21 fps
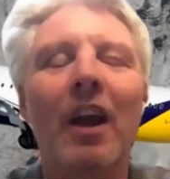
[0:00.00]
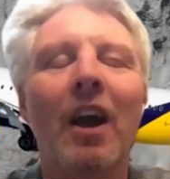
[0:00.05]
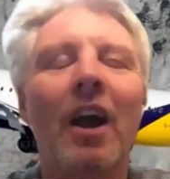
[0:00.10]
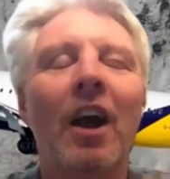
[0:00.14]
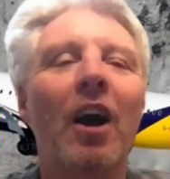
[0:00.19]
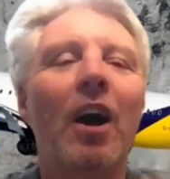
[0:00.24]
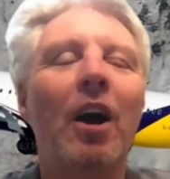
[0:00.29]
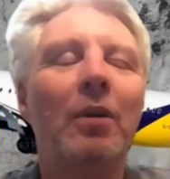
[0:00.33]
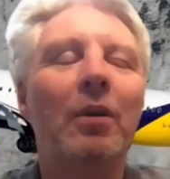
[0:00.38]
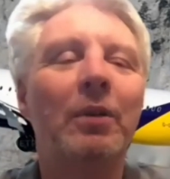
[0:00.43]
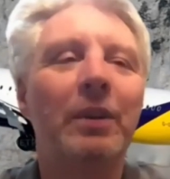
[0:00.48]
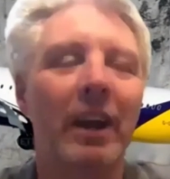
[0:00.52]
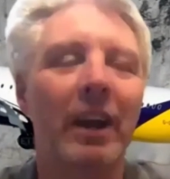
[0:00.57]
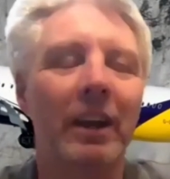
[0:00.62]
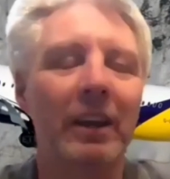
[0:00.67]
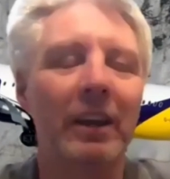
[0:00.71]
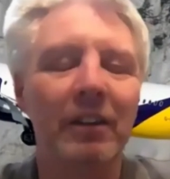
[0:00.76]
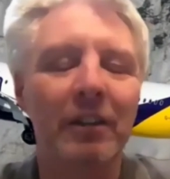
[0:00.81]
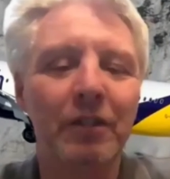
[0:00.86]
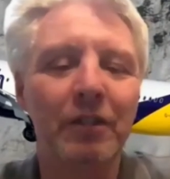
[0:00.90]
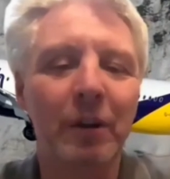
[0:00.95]
Okay.
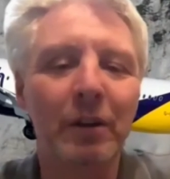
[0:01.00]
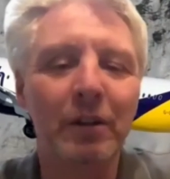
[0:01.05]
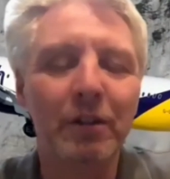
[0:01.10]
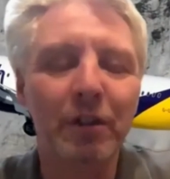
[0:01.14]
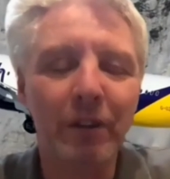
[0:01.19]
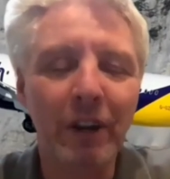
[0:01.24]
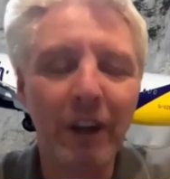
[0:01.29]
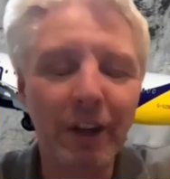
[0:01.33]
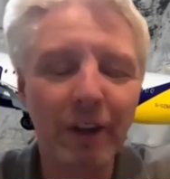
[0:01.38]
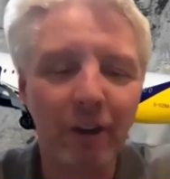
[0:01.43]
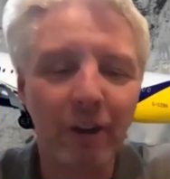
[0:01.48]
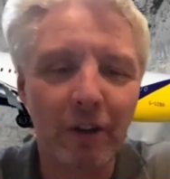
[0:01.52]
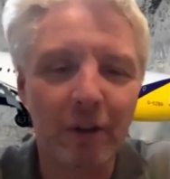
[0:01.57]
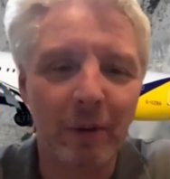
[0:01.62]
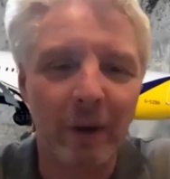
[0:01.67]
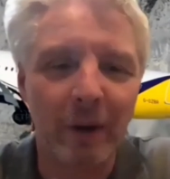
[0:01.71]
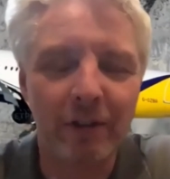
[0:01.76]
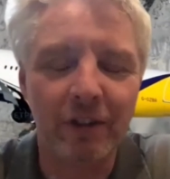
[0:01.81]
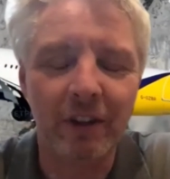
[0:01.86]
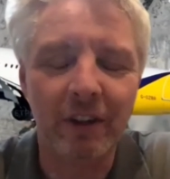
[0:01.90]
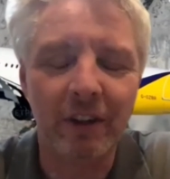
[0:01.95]
So it's a really good
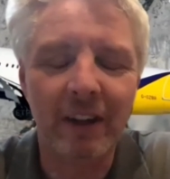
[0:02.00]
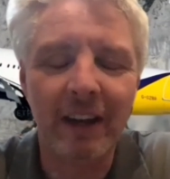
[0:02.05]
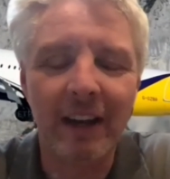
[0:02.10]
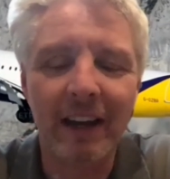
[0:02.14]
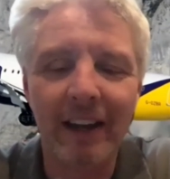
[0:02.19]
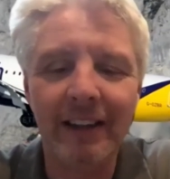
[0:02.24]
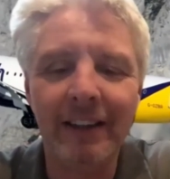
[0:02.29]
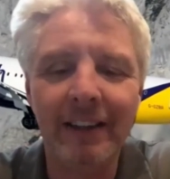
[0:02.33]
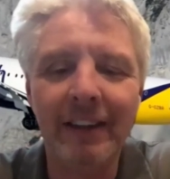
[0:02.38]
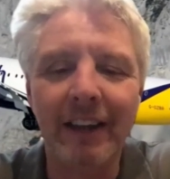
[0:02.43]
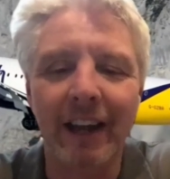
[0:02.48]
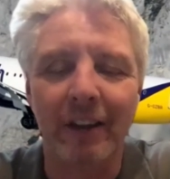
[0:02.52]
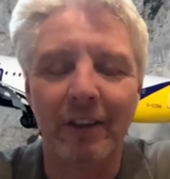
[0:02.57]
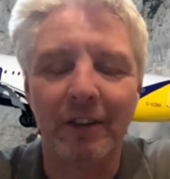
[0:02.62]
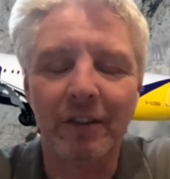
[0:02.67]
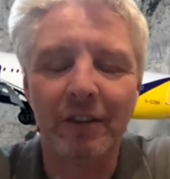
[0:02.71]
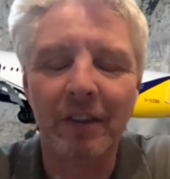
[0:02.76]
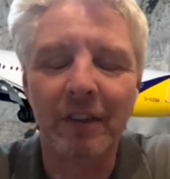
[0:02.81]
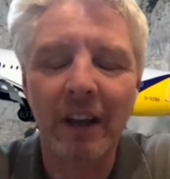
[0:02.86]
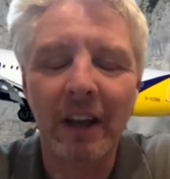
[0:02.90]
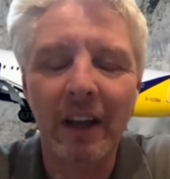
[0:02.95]
question. And
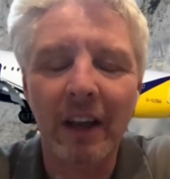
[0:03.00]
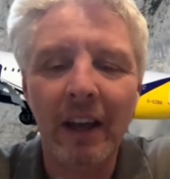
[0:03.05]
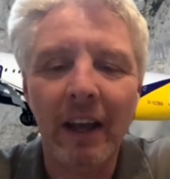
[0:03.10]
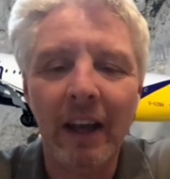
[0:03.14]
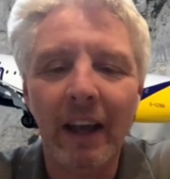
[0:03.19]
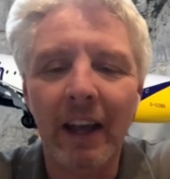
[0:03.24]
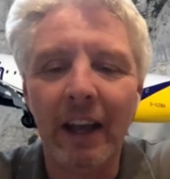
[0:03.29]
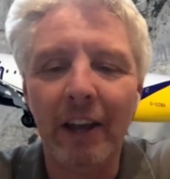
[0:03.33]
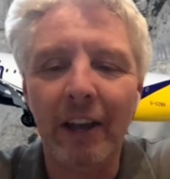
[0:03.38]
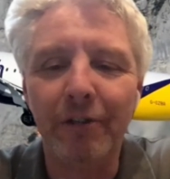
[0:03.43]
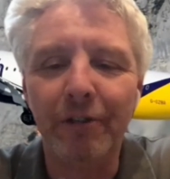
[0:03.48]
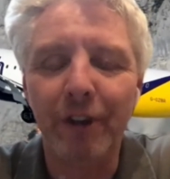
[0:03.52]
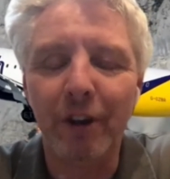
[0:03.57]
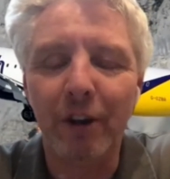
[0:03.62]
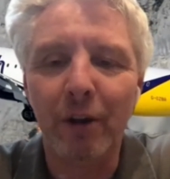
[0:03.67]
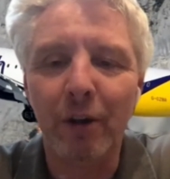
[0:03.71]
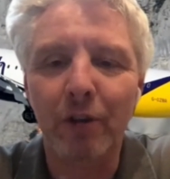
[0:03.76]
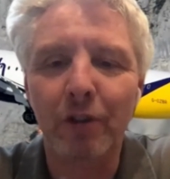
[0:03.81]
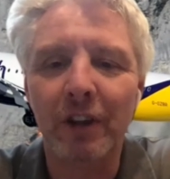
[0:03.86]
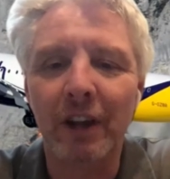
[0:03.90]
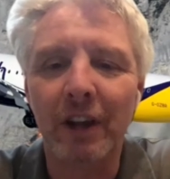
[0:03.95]
yes, If
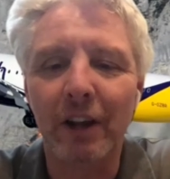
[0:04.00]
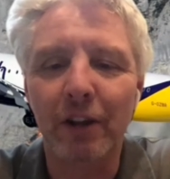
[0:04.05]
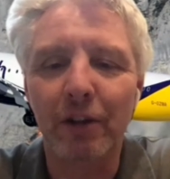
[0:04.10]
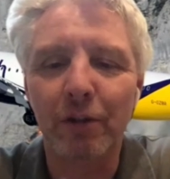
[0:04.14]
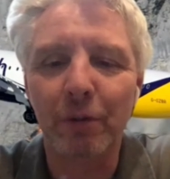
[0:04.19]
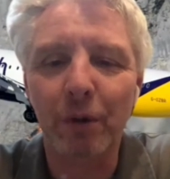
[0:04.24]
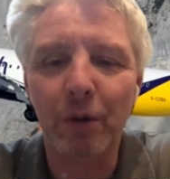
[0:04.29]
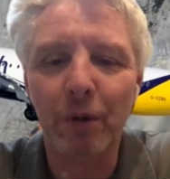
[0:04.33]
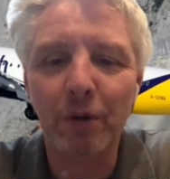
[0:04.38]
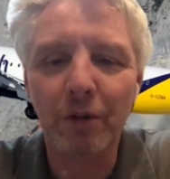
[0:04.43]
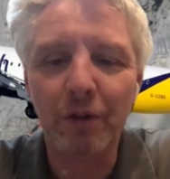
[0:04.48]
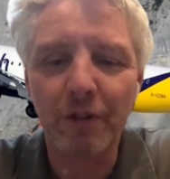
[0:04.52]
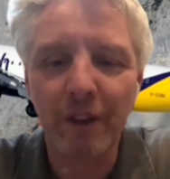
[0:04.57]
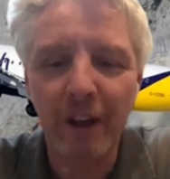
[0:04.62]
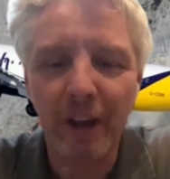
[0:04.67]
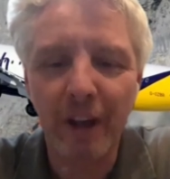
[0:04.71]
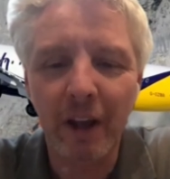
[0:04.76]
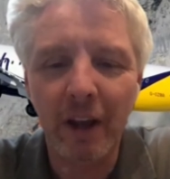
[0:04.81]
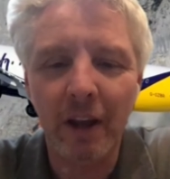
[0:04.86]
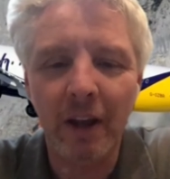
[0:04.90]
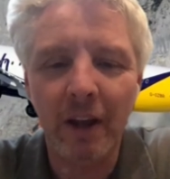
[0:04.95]
you're sat towards
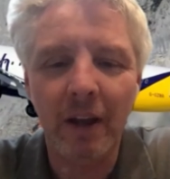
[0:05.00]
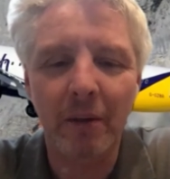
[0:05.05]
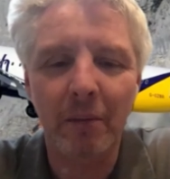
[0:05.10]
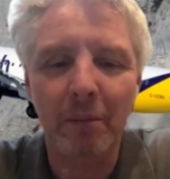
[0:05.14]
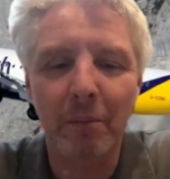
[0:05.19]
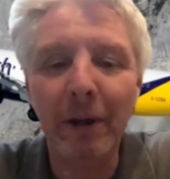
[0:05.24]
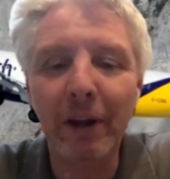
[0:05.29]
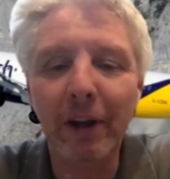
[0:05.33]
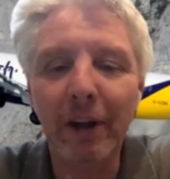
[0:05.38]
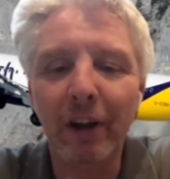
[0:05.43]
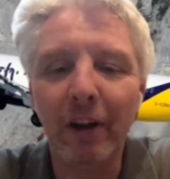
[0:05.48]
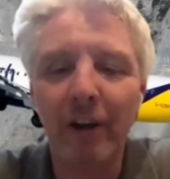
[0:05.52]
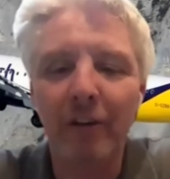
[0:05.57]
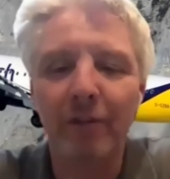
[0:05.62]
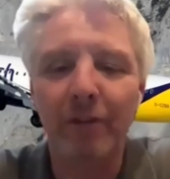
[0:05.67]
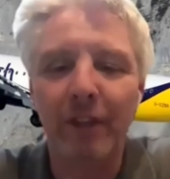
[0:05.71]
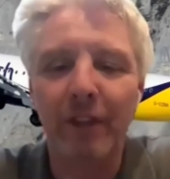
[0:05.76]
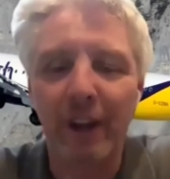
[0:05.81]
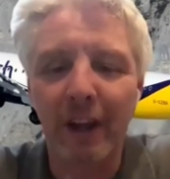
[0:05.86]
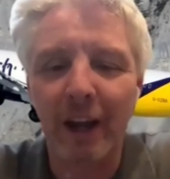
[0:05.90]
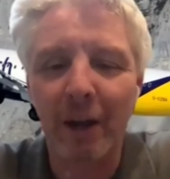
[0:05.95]
the middle of
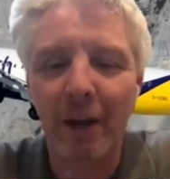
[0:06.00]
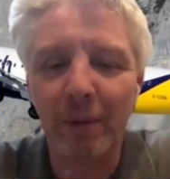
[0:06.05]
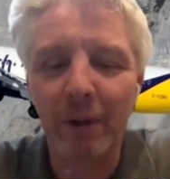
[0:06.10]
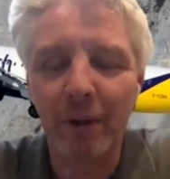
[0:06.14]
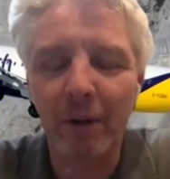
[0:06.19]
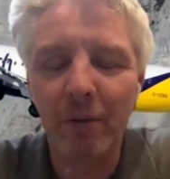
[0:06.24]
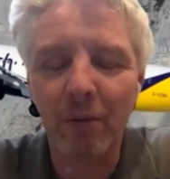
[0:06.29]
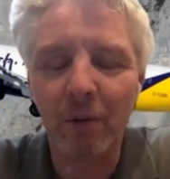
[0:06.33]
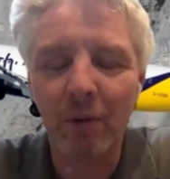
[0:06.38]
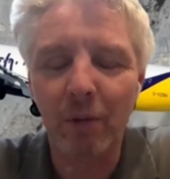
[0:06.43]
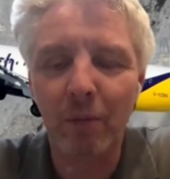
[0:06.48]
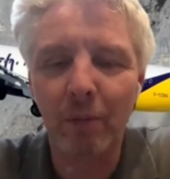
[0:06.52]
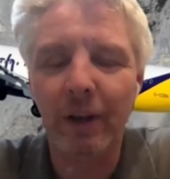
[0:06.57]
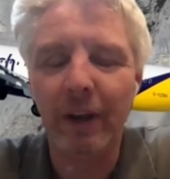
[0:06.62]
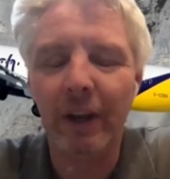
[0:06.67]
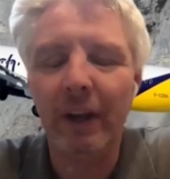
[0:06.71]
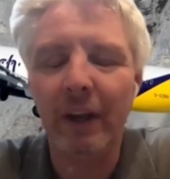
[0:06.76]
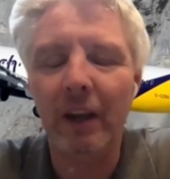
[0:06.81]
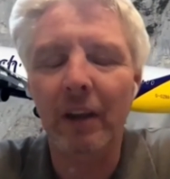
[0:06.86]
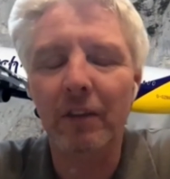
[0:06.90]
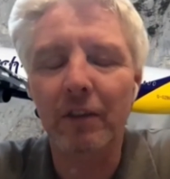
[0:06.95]
the cabin when
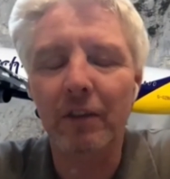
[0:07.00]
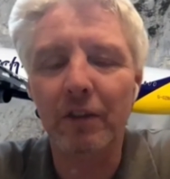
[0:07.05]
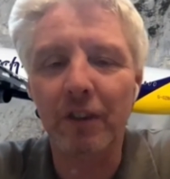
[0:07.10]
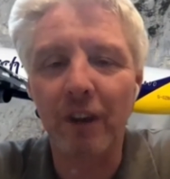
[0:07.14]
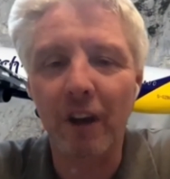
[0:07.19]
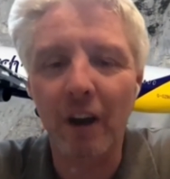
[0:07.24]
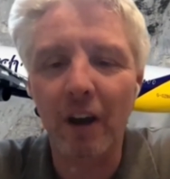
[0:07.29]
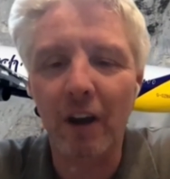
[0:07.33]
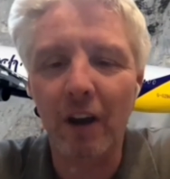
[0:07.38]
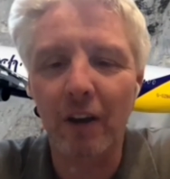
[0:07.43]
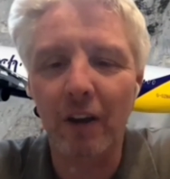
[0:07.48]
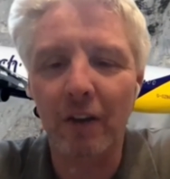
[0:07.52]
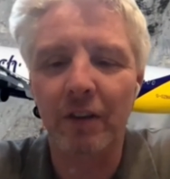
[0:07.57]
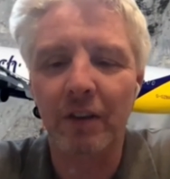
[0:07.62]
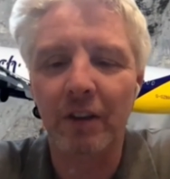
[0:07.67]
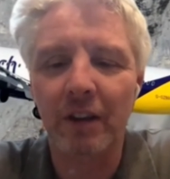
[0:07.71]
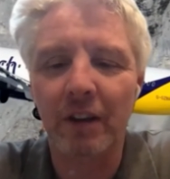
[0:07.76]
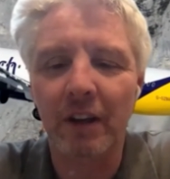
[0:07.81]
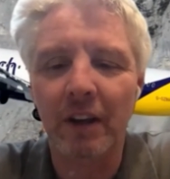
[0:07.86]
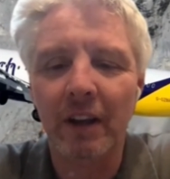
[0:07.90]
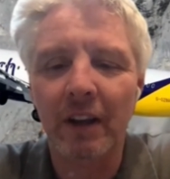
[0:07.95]
we start
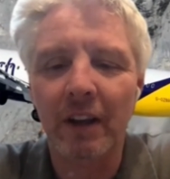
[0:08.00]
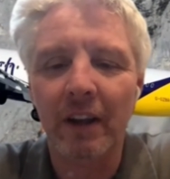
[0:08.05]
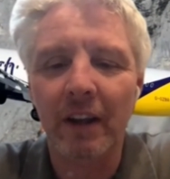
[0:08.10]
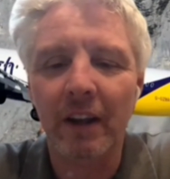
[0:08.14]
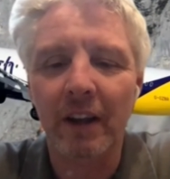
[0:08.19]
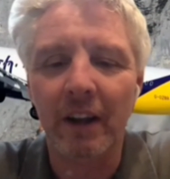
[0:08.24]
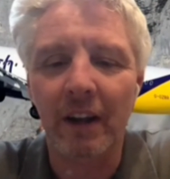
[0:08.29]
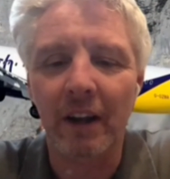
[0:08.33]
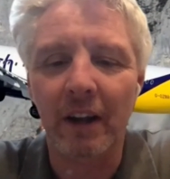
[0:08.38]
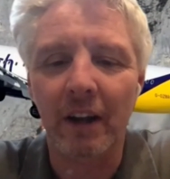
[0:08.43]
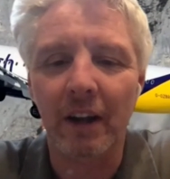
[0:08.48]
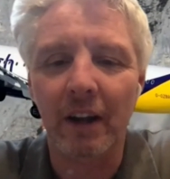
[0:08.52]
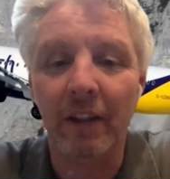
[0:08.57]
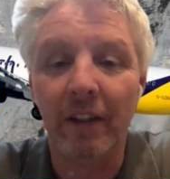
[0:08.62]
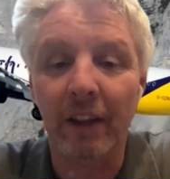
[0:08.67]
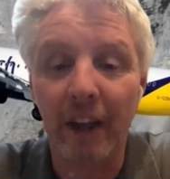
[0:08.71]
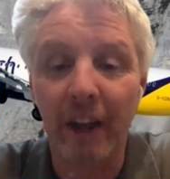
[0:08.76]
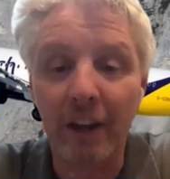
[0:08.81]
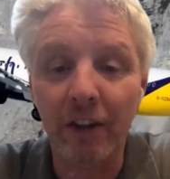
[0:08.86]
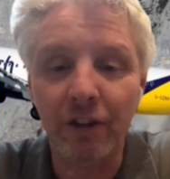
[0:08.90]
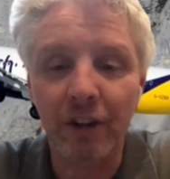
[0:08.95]
the
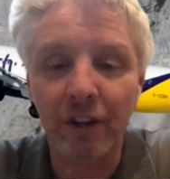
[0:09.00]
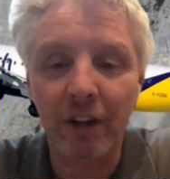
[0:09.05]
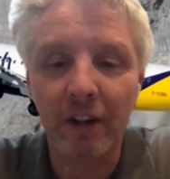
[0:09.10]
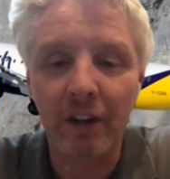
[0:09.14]
engine